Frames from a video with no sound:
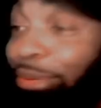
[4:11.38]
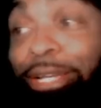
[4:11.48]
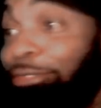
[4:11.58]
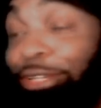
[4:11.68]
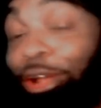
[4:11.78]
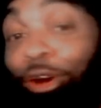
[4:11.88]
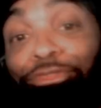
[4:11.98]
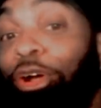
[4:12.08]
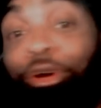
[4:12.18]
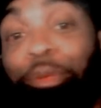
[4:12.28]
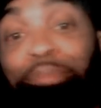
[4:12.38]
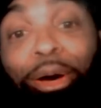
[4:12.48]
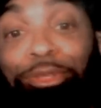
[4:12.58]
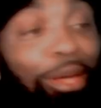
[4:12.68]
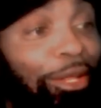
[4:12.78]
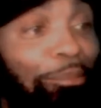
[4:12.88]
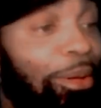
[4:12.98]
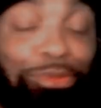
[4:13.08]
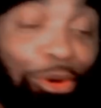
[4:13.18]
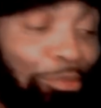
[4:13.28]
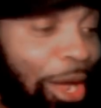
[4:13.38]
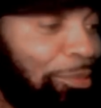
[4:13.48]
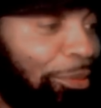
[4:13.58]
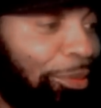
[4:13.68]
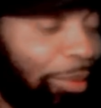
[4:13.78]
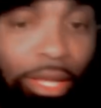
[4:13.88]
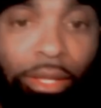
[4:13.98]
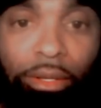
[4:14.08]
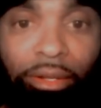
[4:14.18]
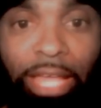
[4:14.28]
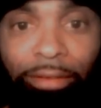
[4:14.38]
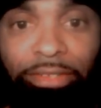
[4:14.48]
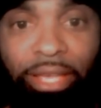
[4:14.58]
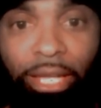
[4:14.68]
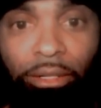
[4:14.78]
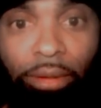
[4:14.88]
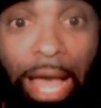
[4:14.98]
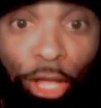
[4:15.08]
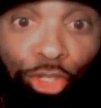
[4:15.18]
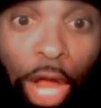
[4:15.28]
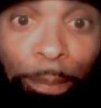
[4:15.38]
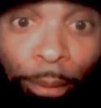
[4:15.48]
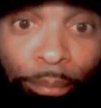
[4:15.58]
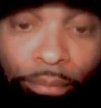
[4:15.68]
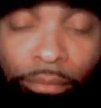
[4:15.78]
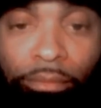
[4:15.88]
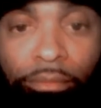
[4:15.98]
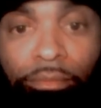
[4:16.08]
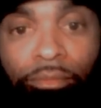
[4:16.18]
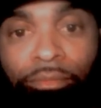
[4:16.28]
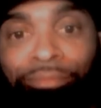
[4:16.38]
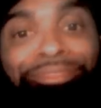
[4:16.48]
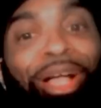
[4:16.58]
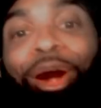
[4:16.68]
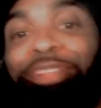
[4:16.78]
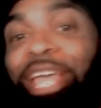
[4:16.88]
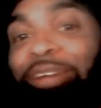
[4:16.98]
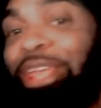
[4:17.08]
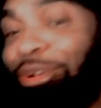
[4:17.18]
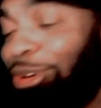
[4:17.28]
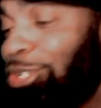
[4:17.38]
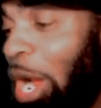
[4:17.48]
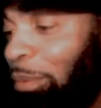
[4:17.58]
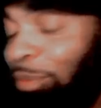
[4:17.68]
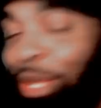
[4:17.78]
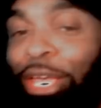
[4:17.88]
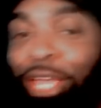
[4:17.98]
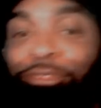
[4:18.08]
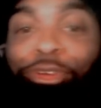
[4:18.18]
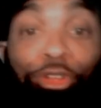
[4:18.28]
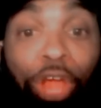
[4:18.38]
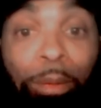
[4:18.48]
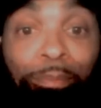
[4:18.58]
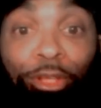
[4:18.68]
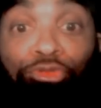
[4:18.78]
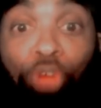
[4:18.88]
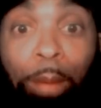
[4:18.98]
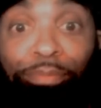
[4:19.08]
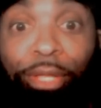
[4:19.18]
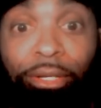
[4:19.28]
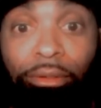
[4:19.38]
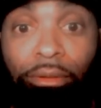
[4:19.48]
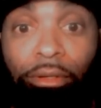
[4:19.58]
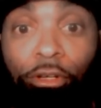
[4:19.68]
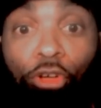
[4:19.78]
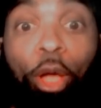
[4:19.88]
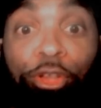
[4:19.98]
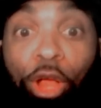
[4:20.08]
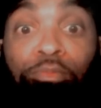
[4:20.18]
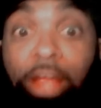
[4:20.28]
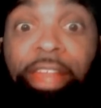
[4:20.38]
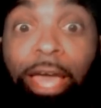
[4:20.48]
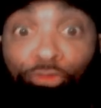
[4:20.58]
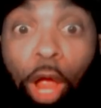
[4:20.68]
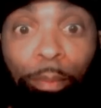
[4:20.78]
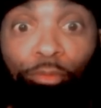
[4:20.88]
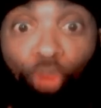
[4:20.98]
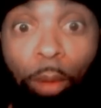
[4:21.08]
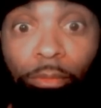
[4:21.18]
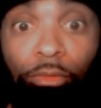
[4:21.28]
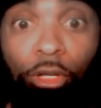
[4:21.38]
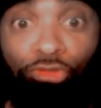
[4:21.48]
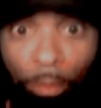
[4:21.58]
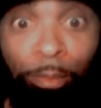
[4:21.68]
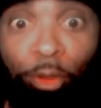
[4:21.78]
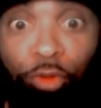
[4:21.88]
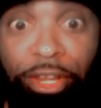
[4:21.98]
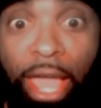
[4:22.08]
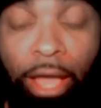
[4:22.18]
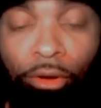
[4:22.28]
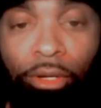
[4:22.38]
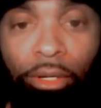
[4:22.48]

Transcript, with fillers: We ain't, y'all, fuck all them belts, man. The belts don't matter, man. We, Devin's like, I'll drop them. Oh, Devin ain't going to drop them. If you're going to drop the belts, drop them then. Go ahead and drop them right now. Drop them, drop them. Drop the belts right now.